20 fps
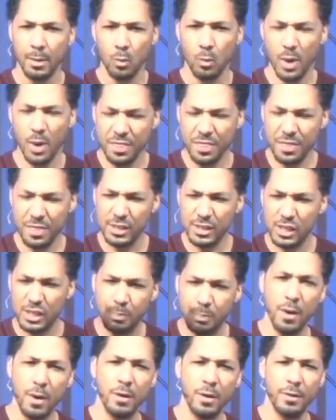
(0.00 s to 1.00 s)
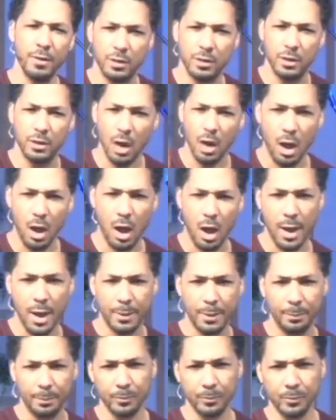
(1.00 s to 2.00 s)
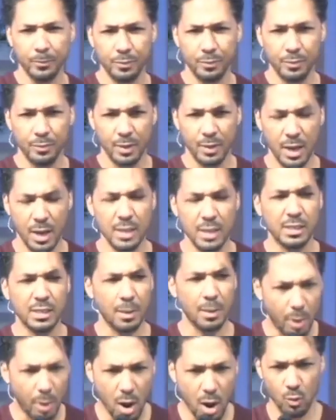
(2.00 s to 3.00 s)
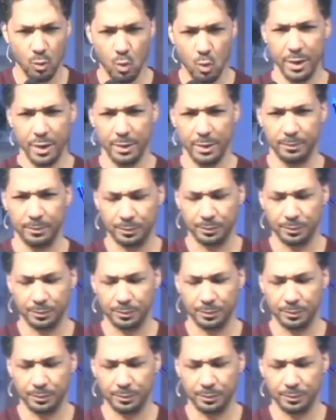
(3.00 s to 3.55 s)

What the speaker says: when the Spirit of God is upon one.